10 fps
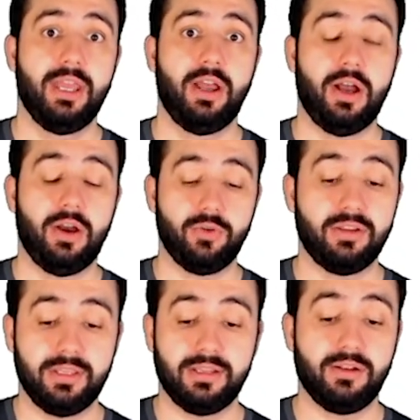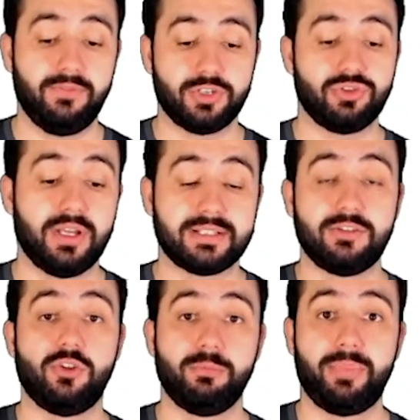How can I easily visualize and
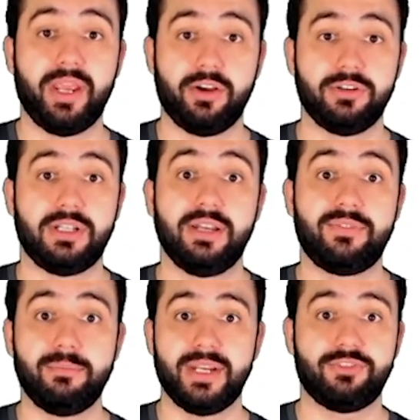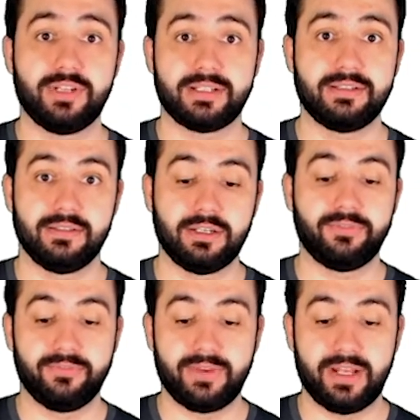compare the different metrics and the
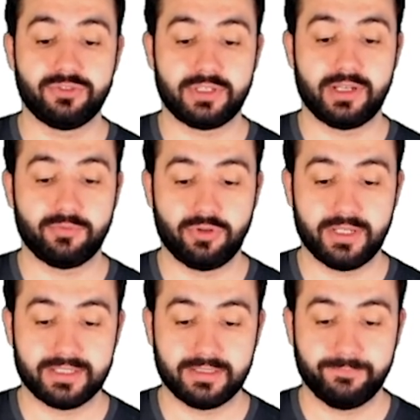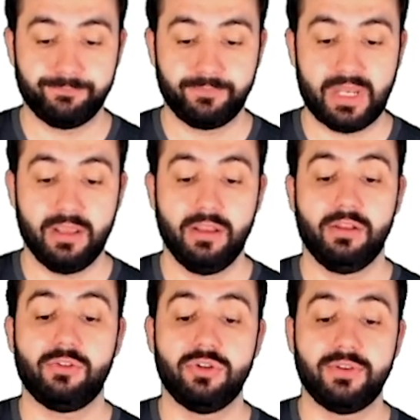different values that I'm collecting?
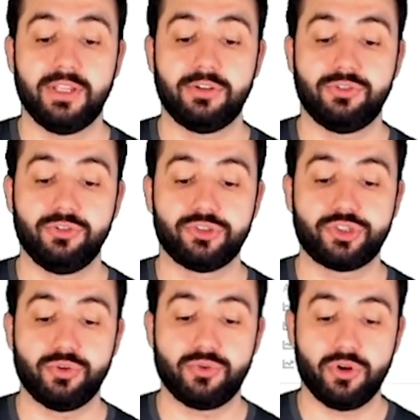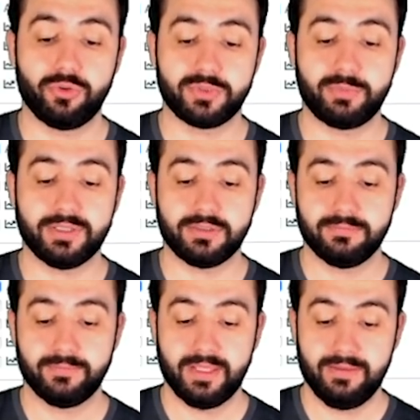So go over here to the Show Columns
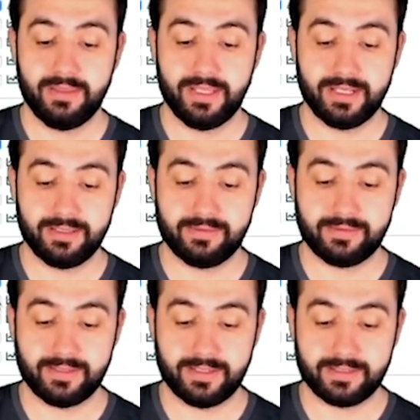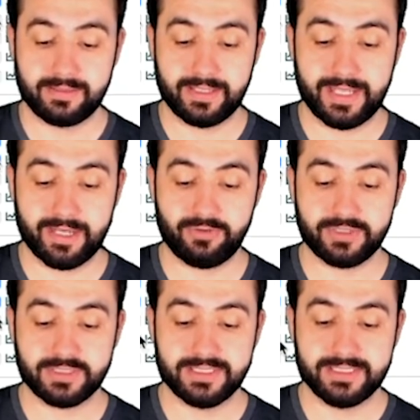button, and let's select
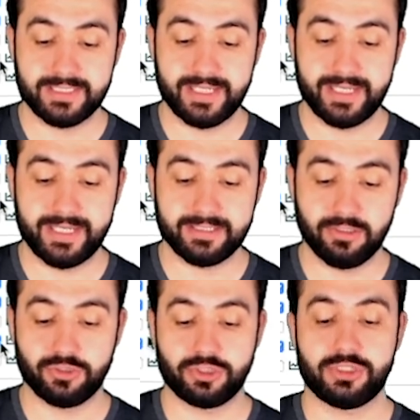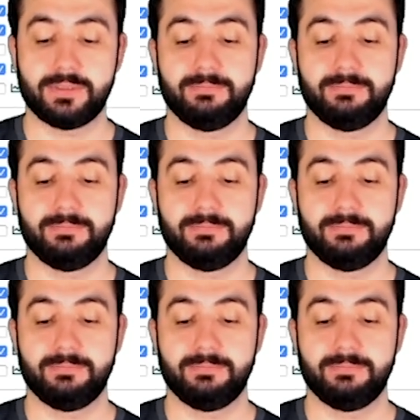accuracy and loss.